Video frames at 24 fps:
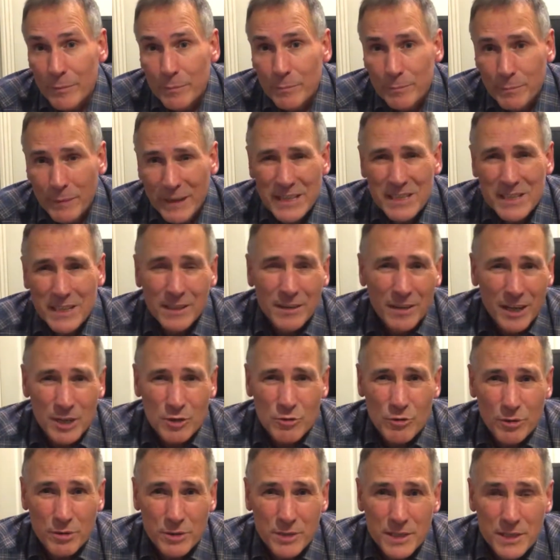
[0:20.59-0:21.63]
basic
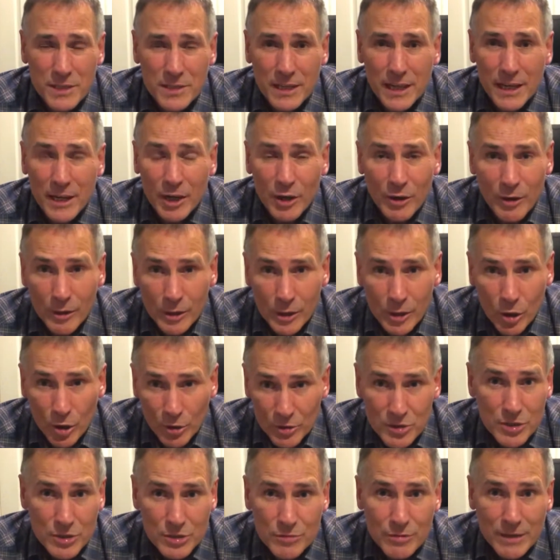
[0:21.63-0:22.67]
nitrox is a
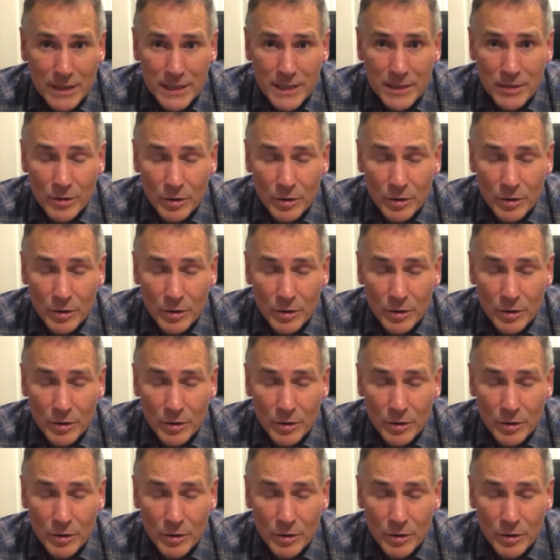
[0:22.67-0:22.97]
concentrated